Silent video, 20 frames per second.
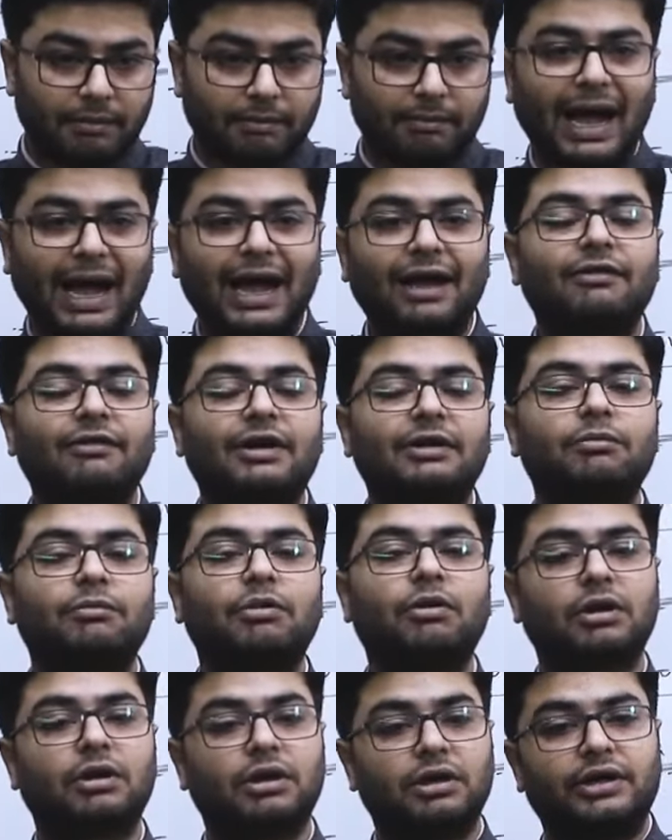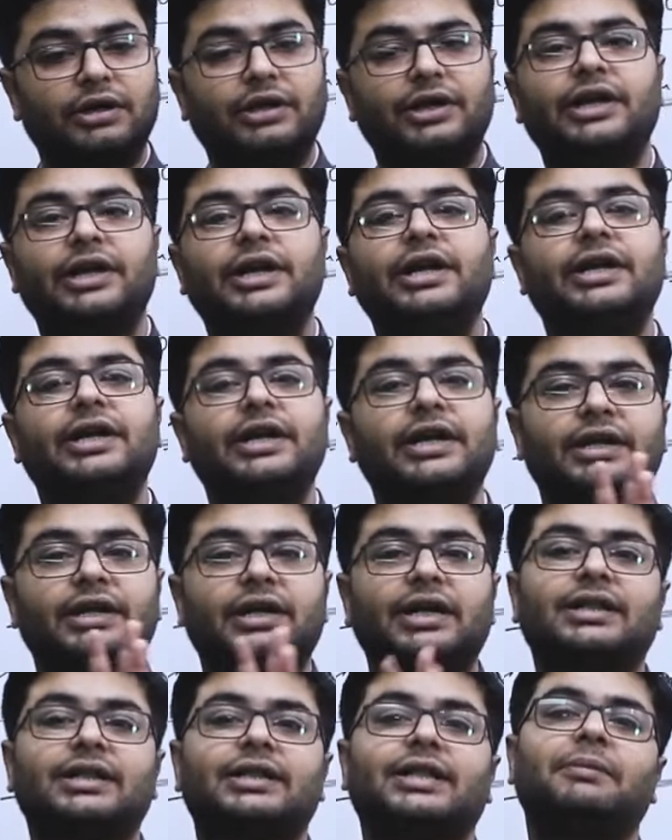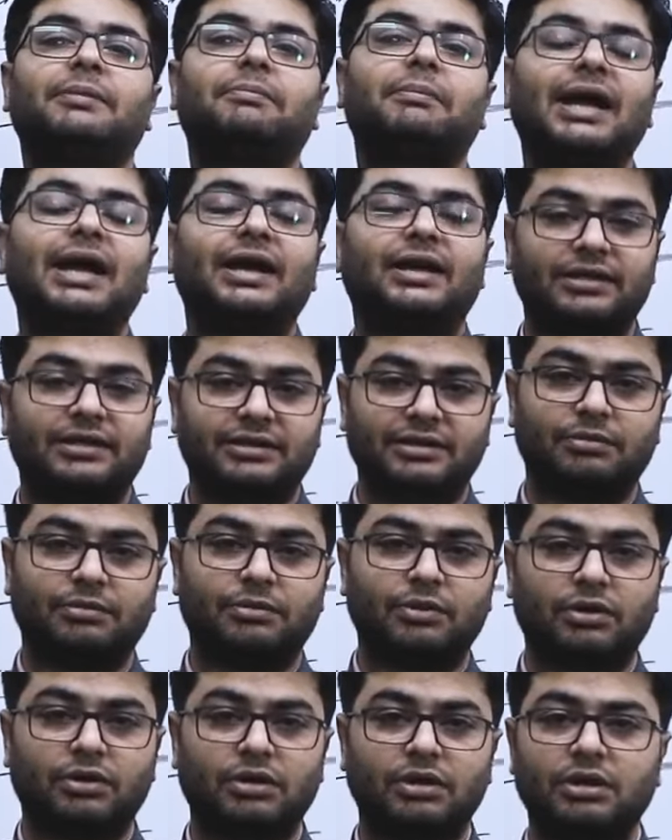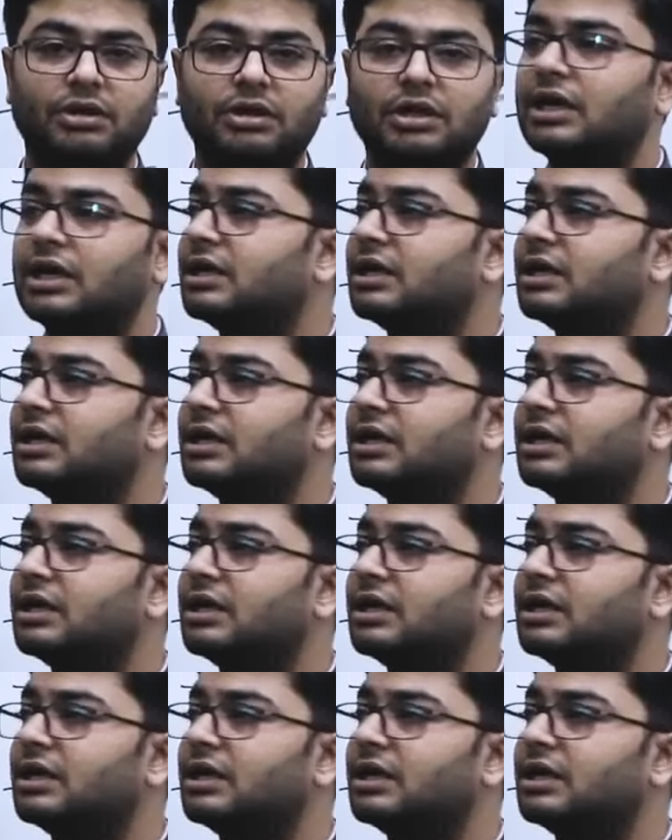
Buy one book, read it, and then buy another book.